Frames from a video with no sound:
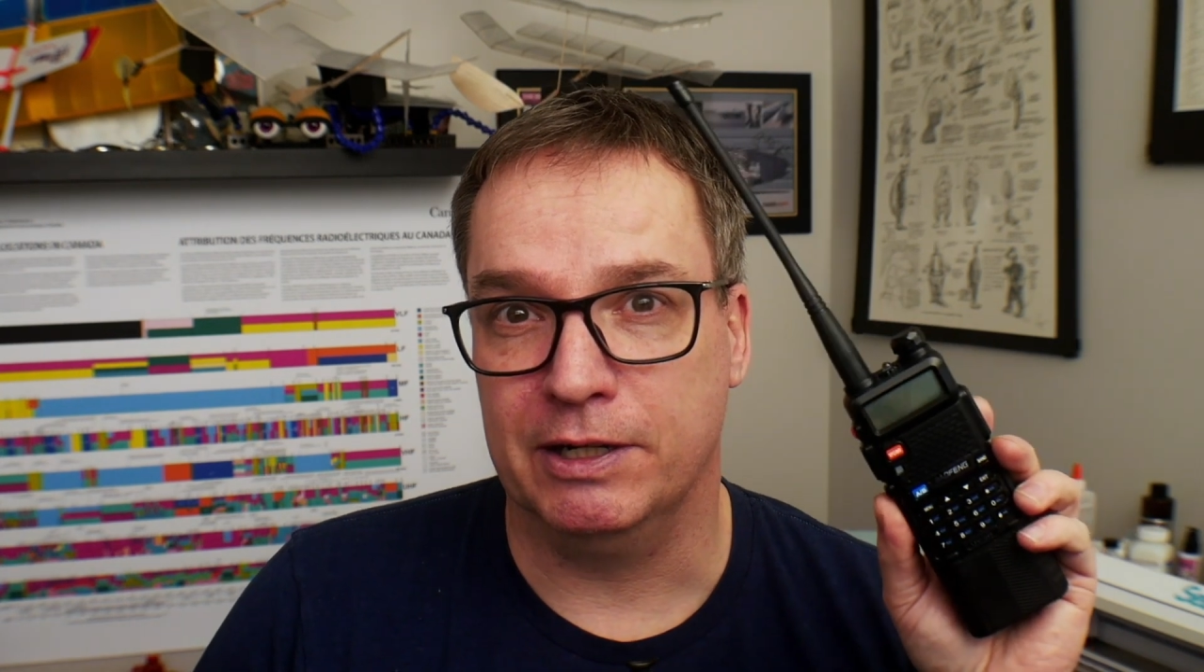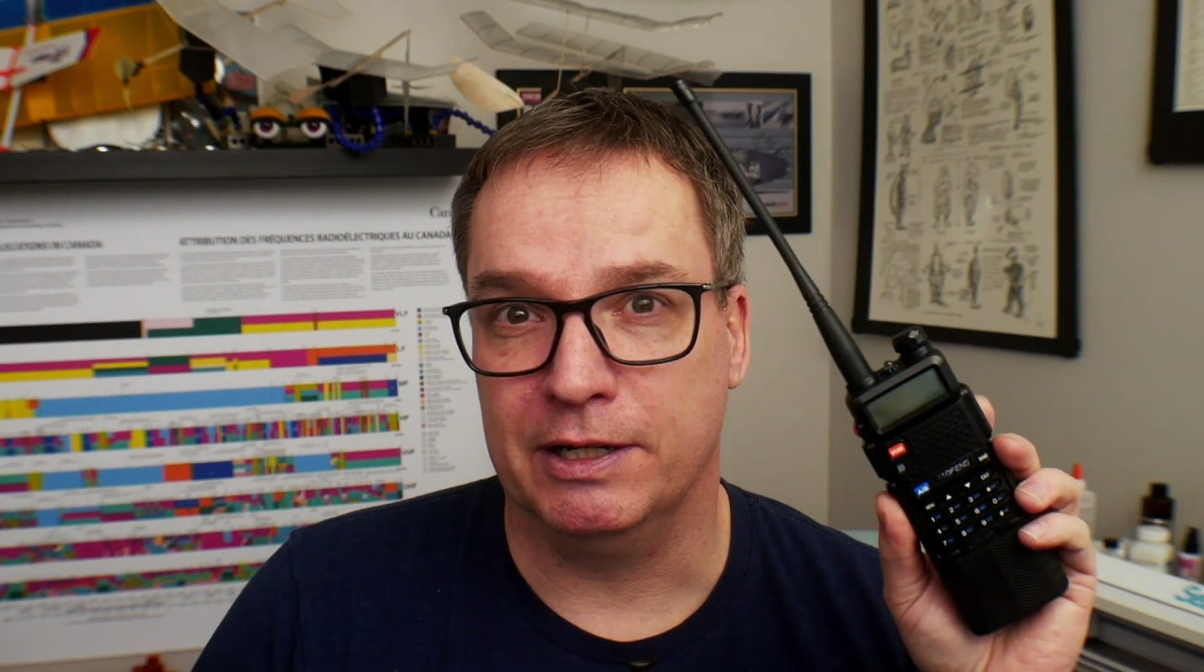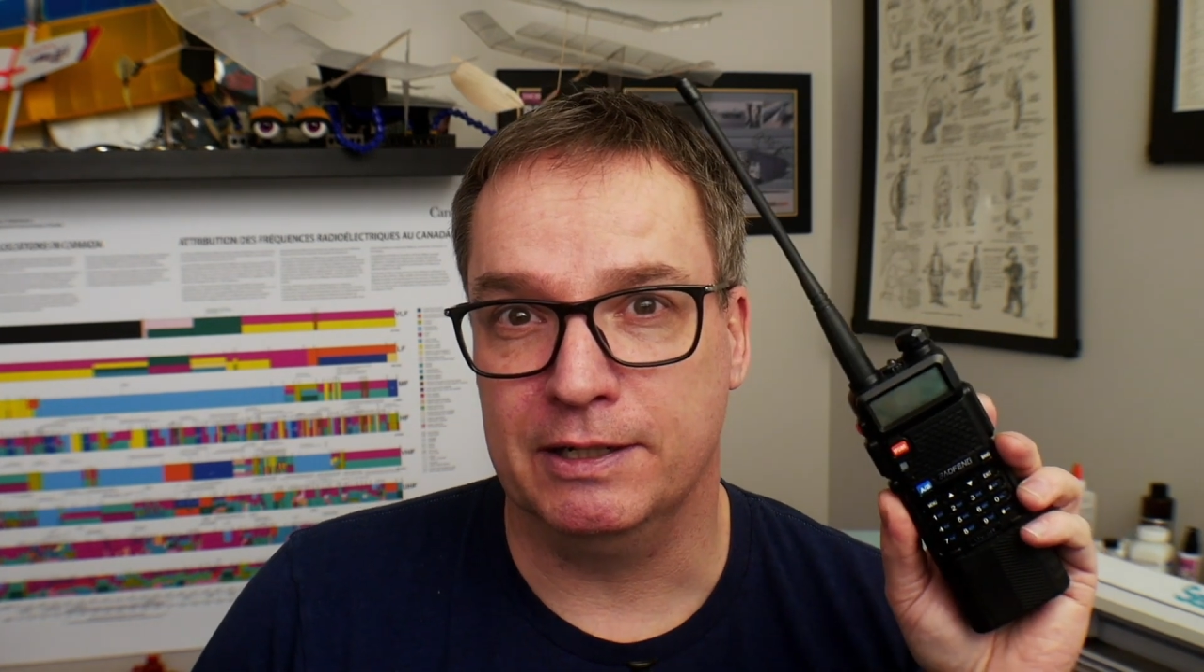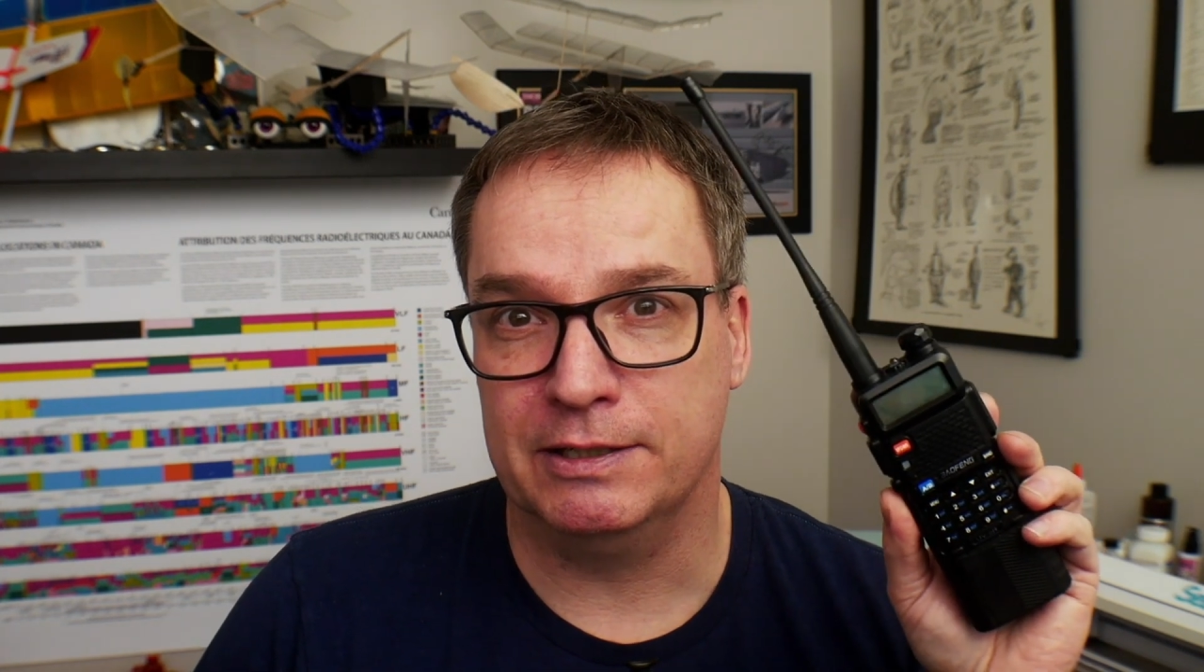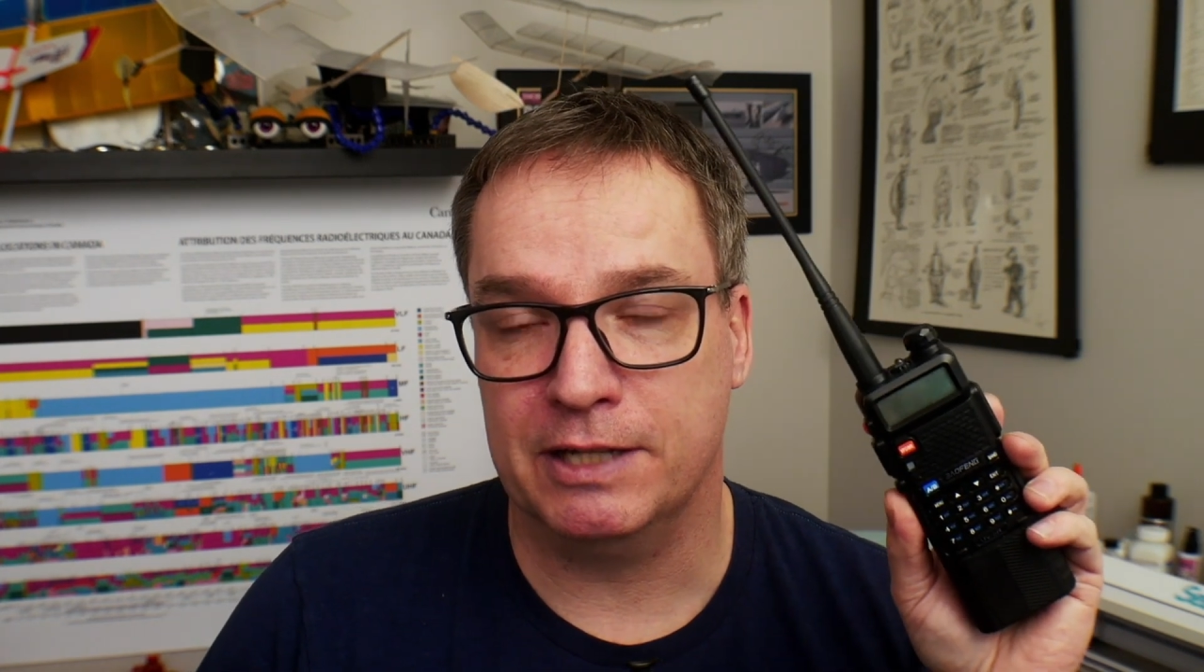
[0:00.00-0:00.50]

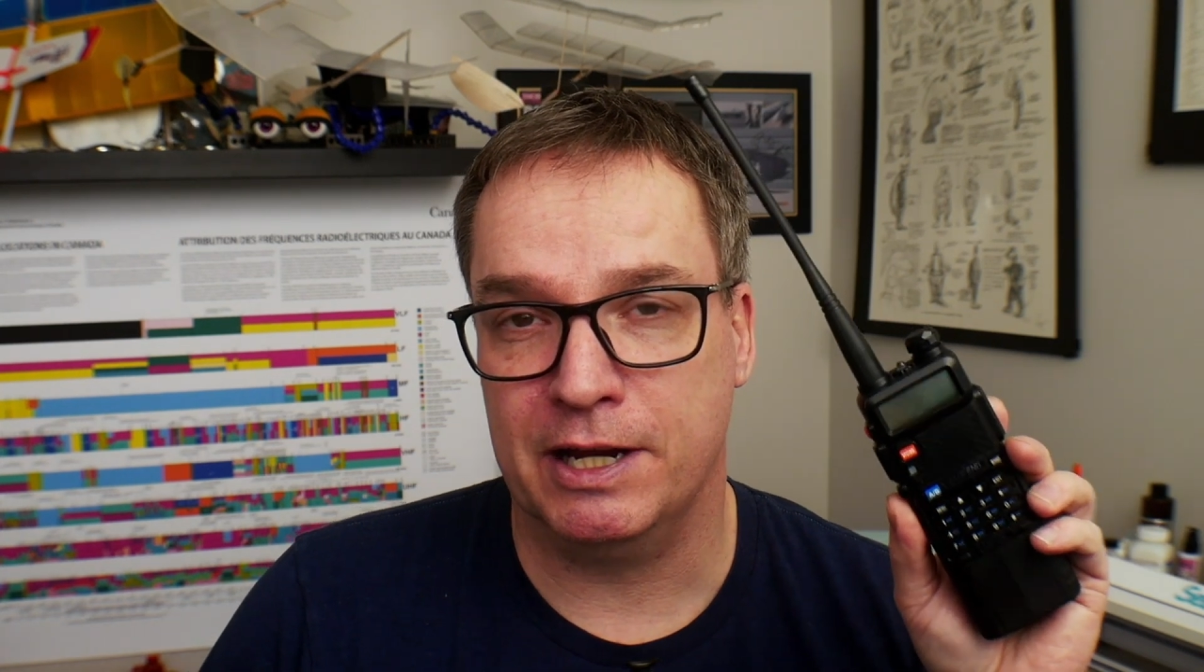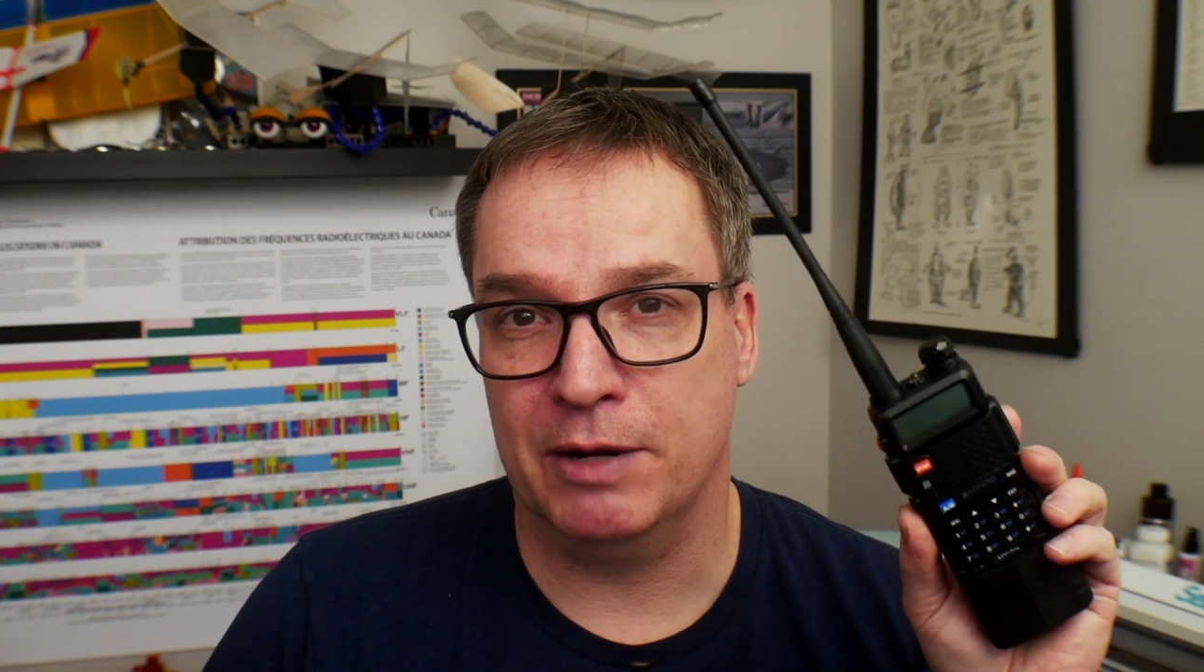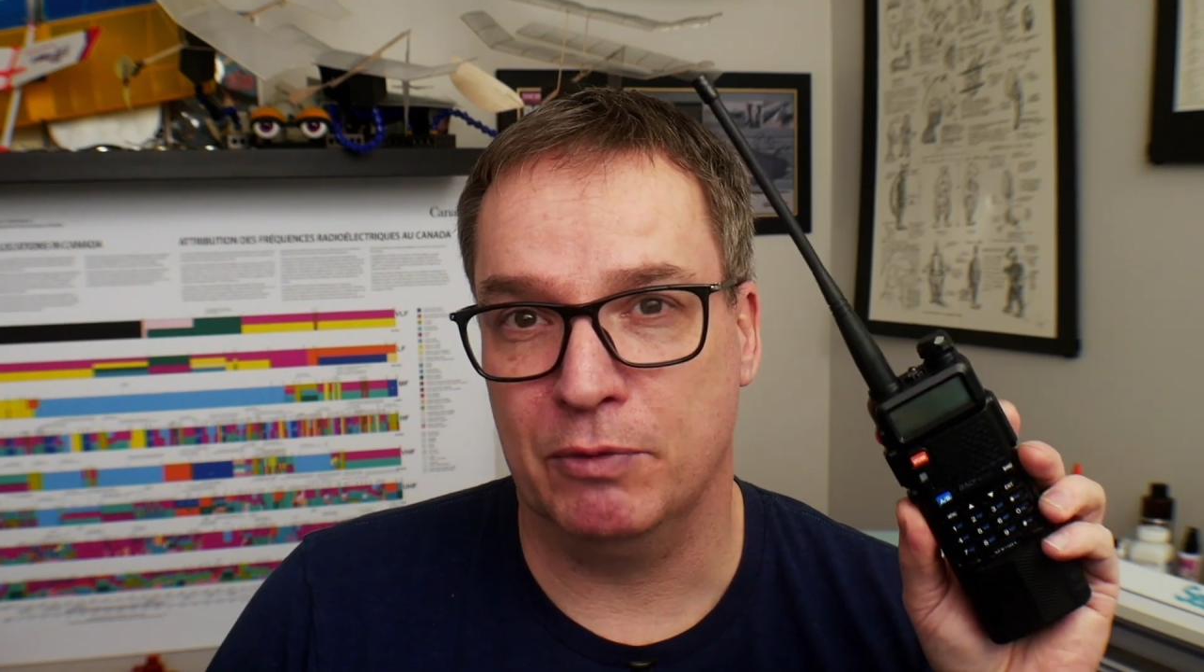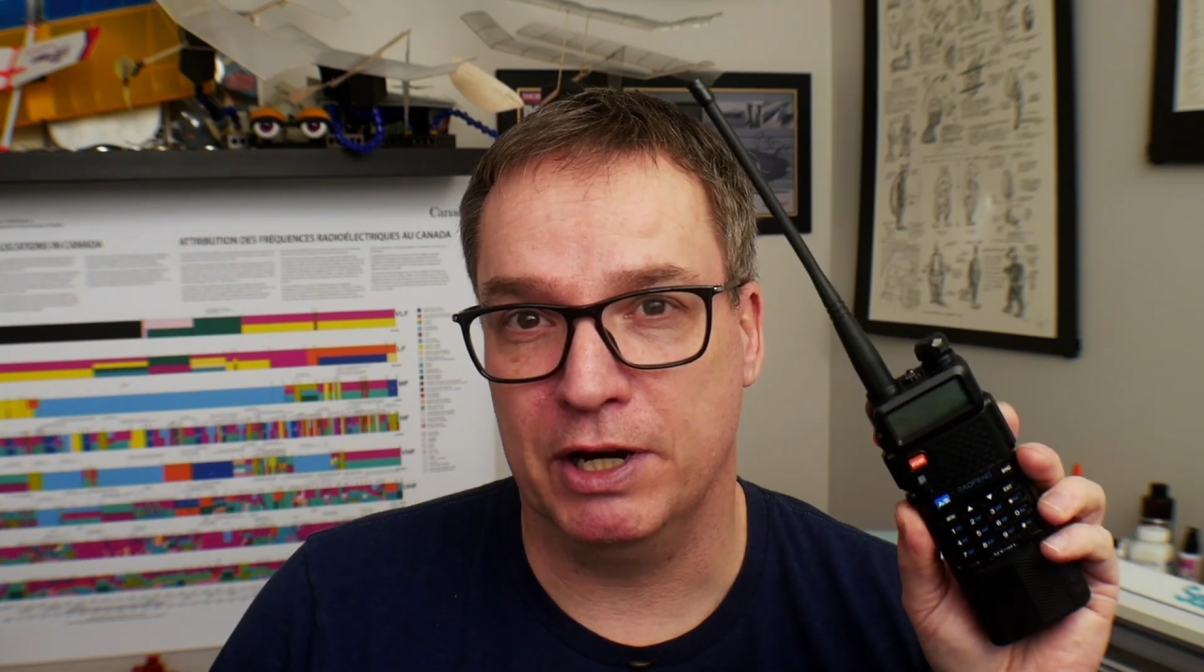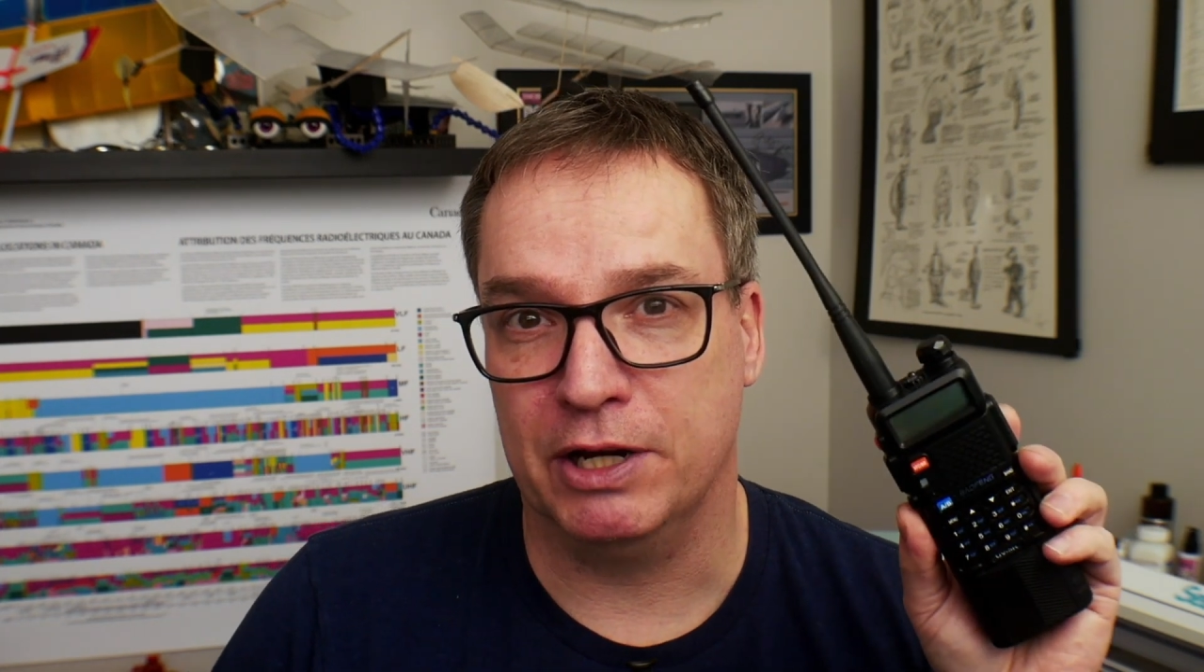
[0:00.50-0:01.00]
is a
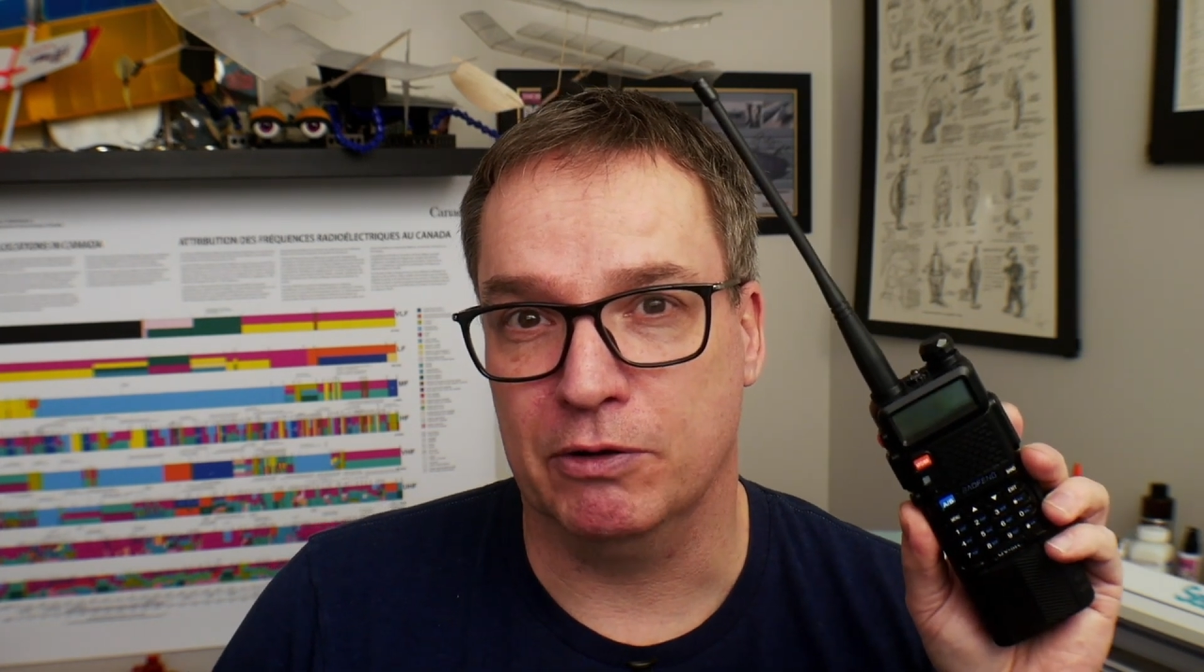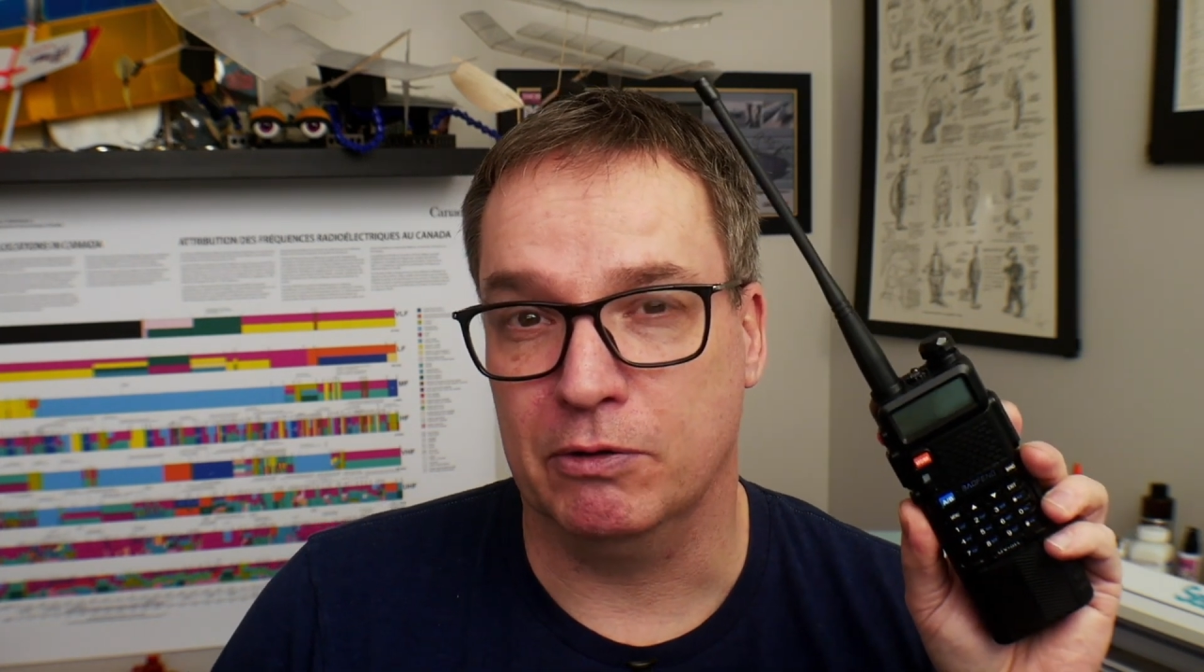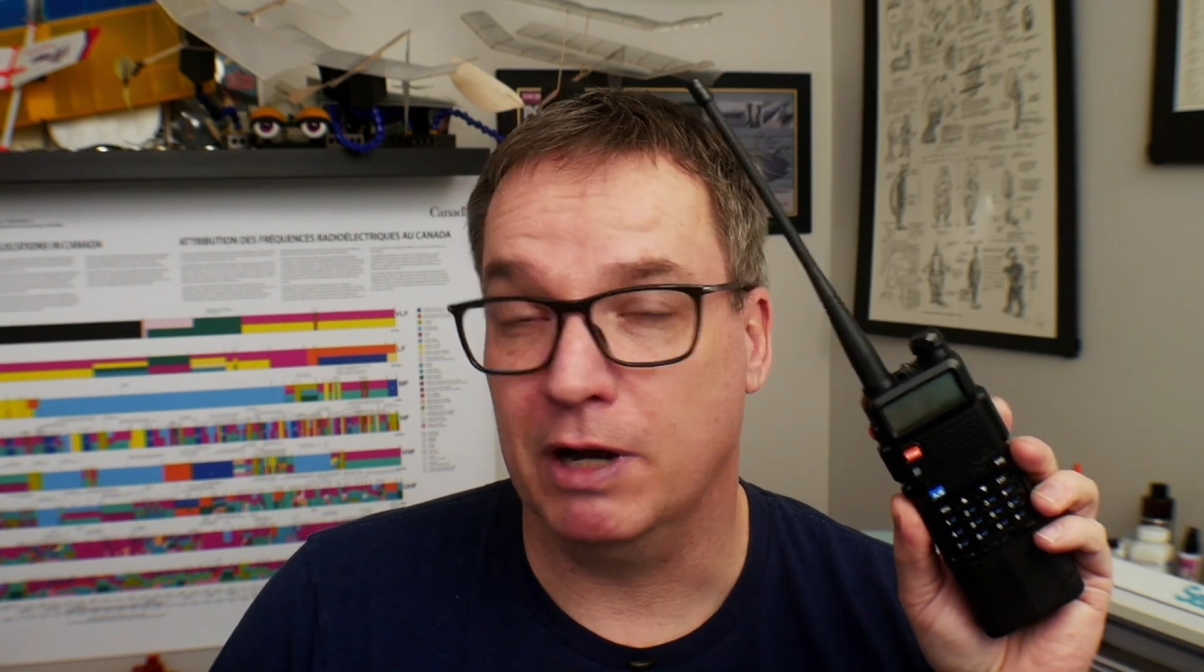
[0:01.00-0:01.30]
ham radio.